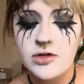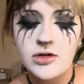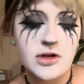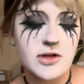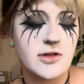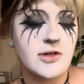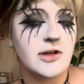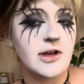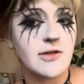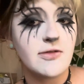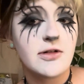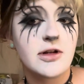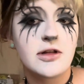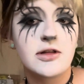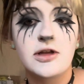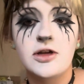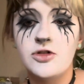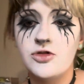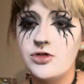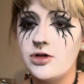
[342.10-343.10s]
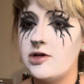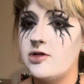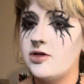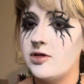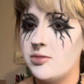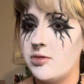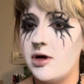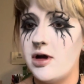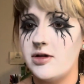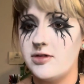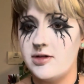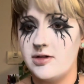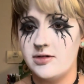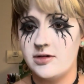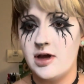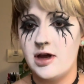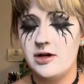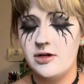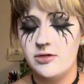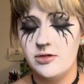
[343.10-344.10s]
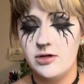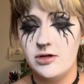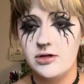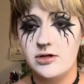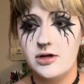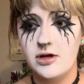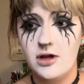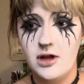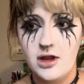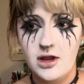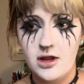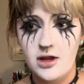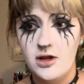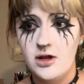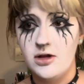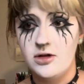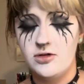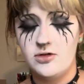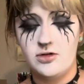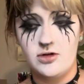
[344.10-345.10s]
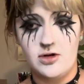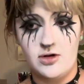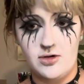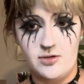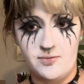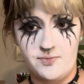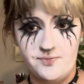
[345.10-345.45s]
is definitely a trust the process kind of look. So